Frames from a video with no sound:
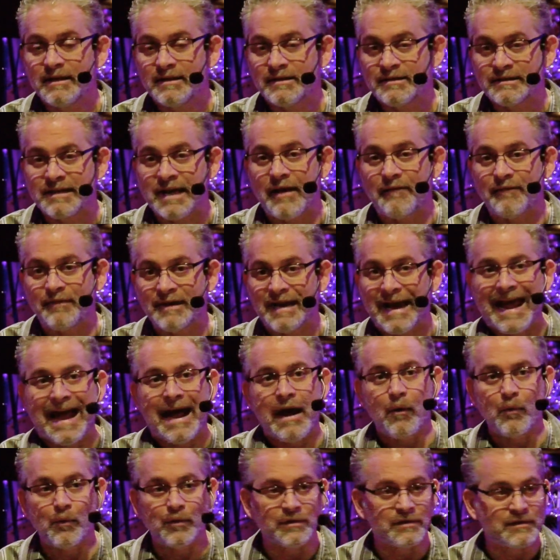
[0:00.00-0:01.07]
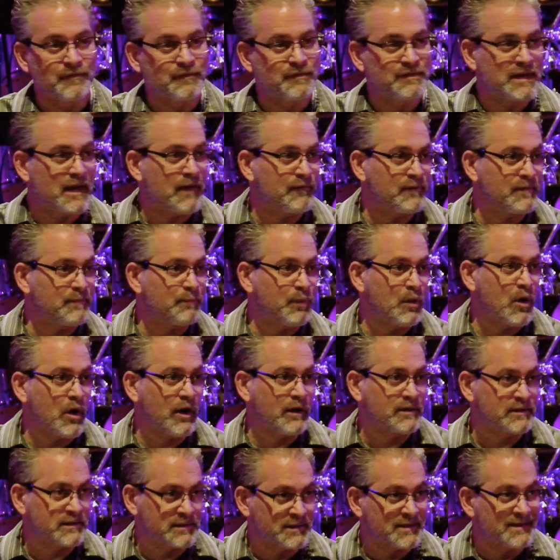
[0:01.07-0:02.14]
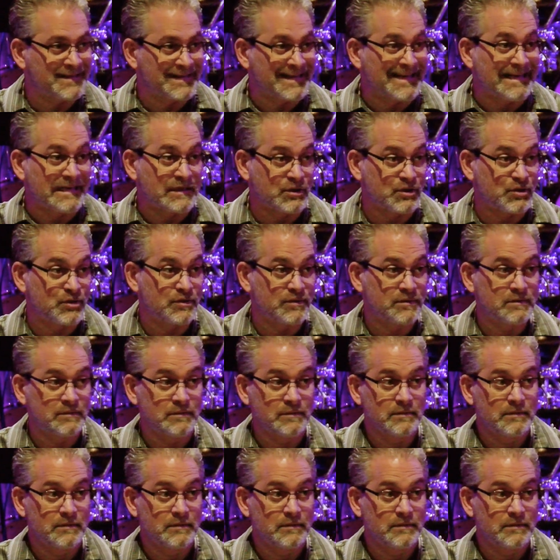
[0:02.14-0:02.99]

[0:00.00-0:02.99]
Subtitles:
7 hours of 7 parts to teach.